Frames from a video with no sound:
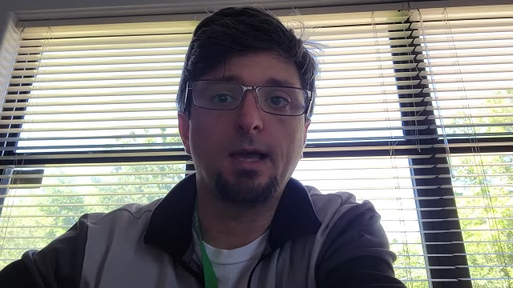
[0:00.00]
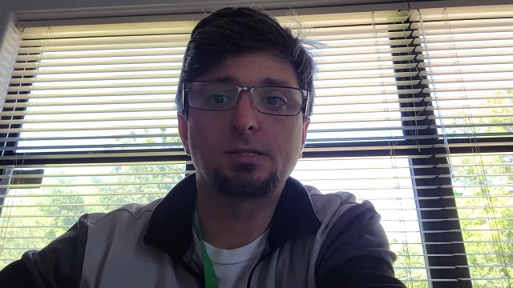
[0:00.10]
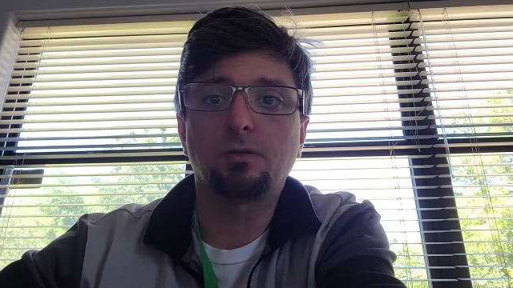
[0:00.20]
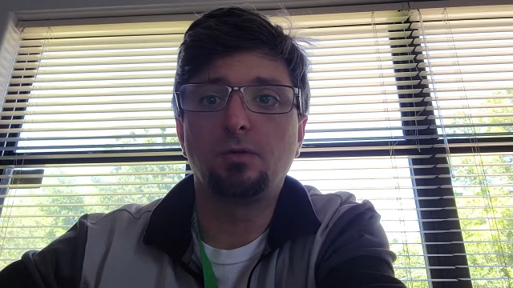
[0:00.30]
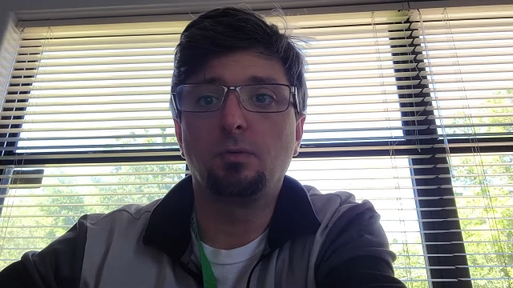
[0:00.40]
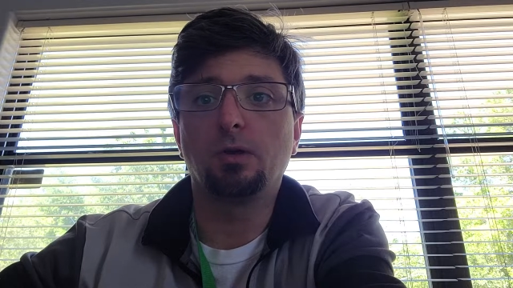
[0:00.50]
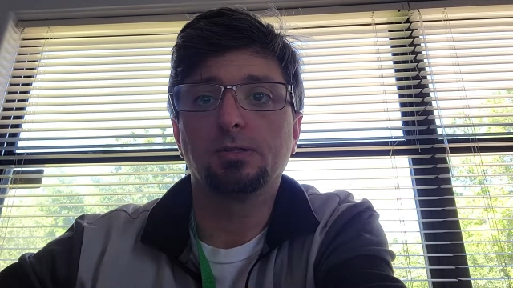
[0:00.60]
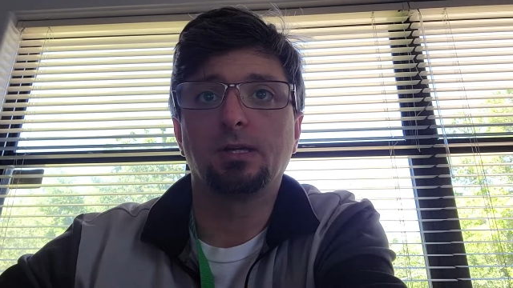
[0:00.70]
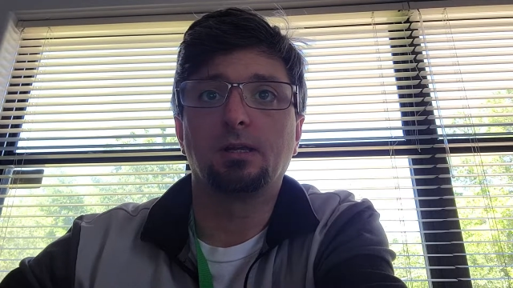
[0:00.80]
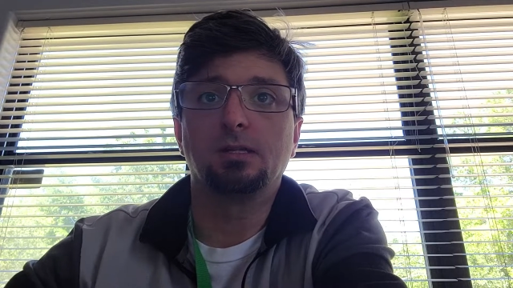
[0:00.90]
as of you all
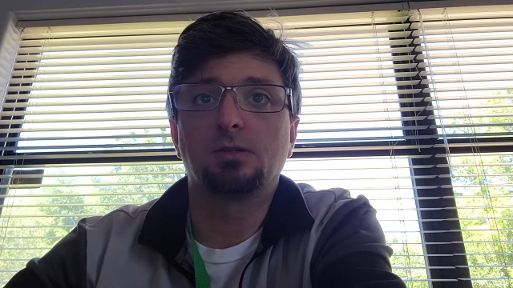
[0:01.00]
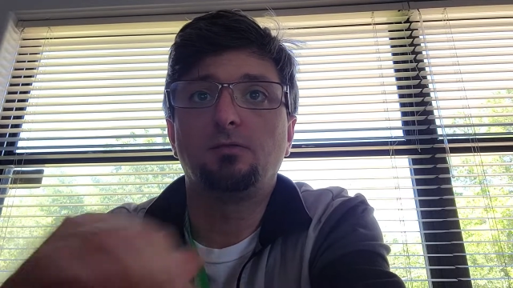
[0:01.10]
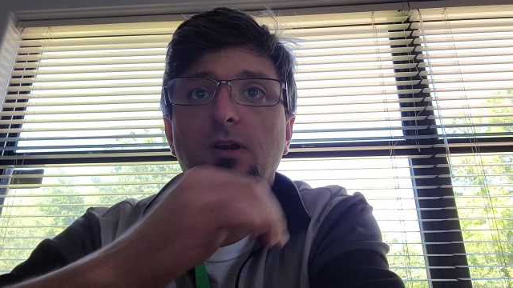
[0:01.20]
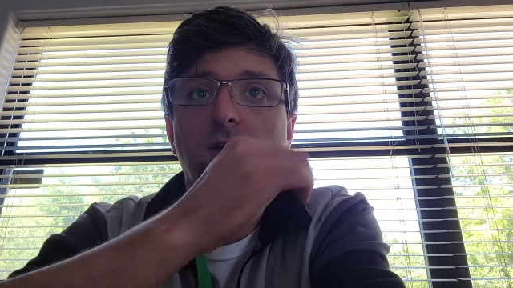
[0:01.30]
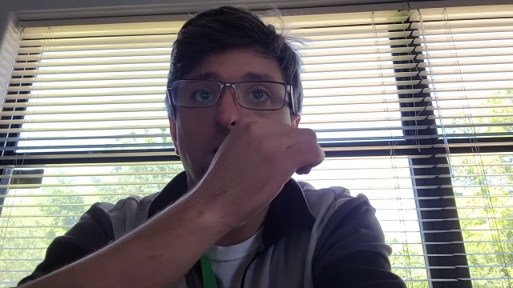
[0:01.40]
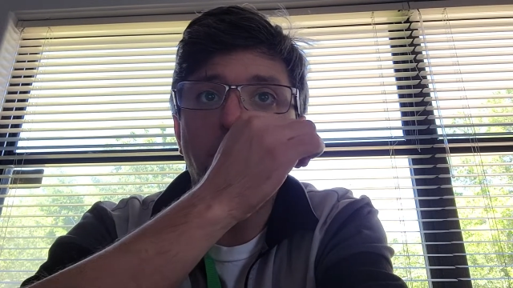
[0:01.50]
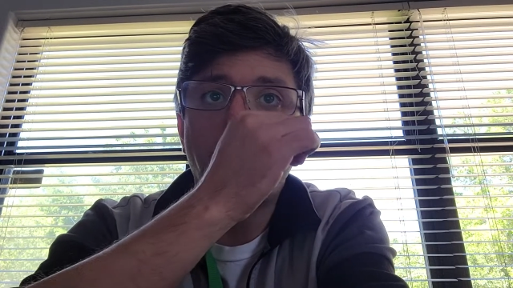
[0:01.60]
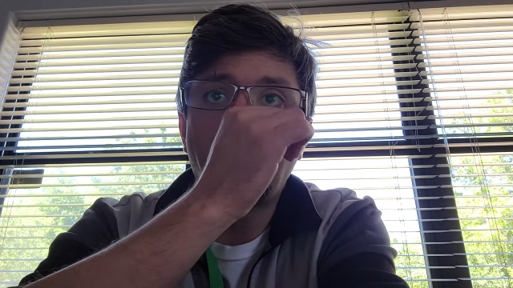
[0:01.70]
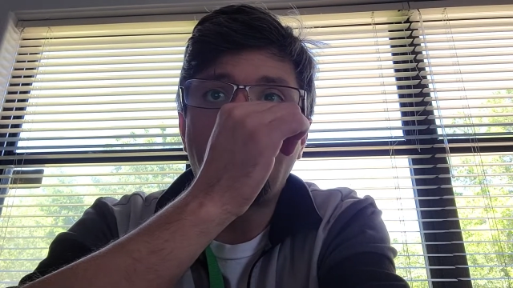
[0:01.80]
seeing this video.